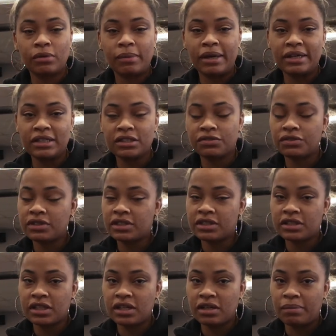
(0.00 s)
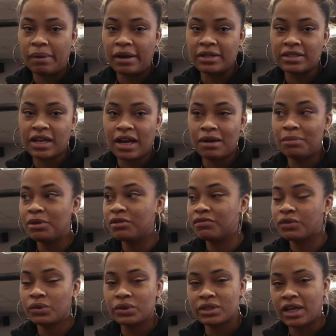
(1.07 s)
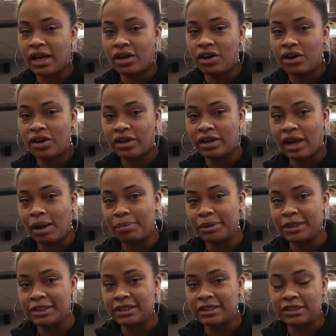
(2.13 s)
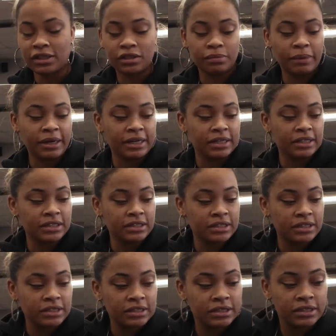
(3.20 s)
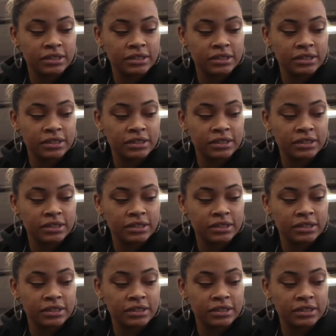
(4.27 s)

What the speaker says: on my knees for an extended amount of time and the floor is kind of hard, I place these under my knees.